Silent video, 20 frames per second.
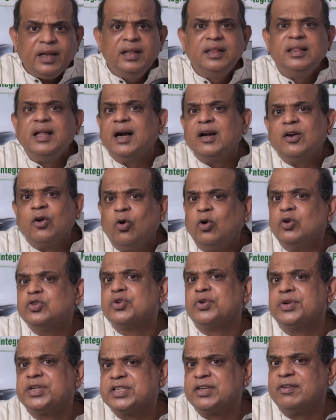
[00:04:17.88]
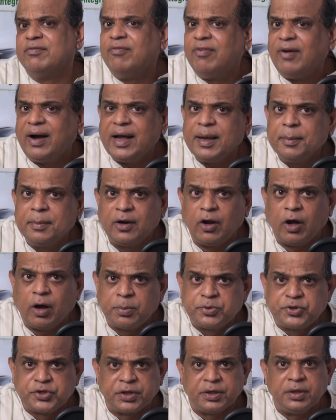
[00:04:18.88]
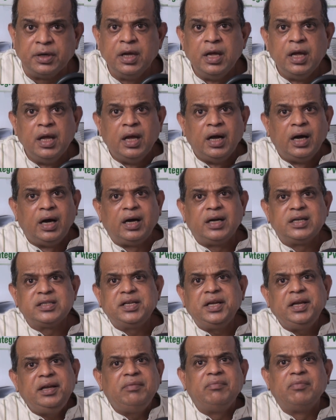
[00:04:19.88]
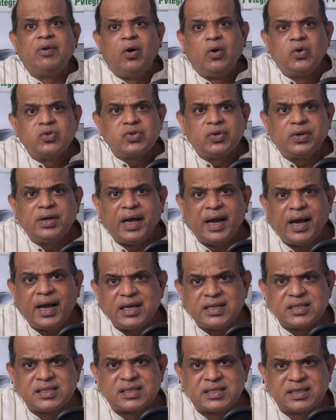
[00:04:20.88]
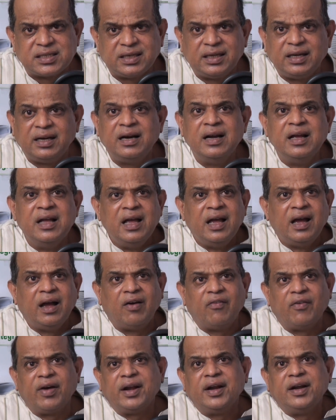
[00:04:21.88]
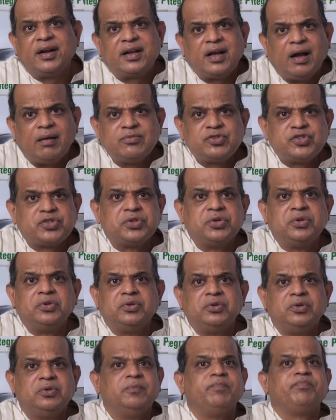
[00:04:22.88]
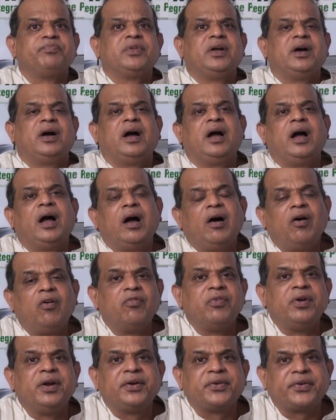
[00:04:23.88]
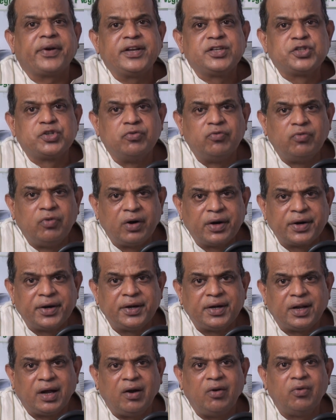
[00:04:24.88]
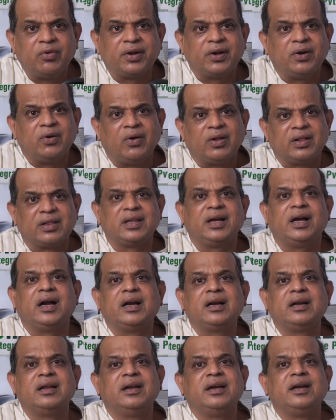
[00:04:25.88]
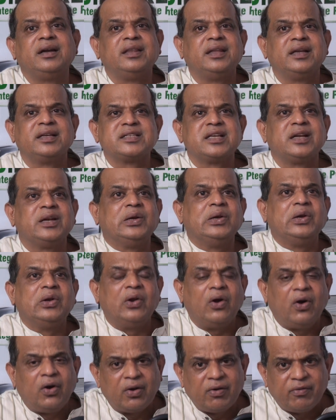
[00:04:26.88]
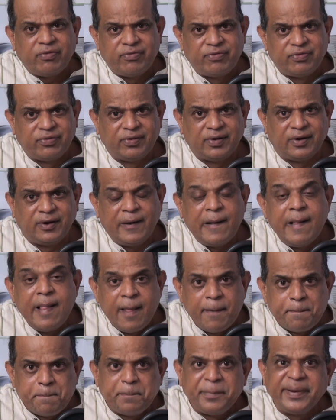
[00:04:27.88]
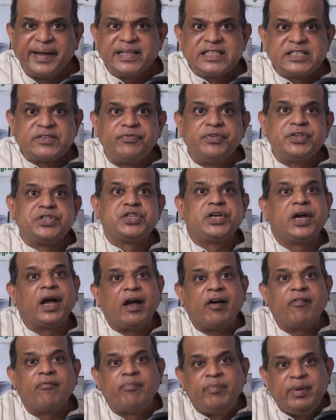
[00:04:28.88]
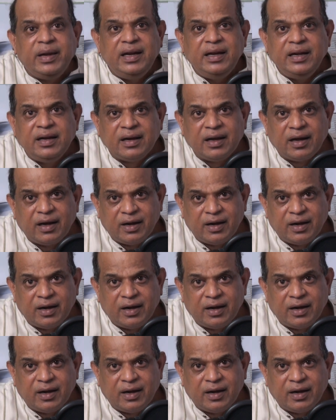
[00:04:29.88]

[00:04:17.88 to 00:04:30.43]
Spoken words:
that ozone is a viable option. See, ozone has, when it comes to how we tries to work it out and all that, there's a lot of myths which have been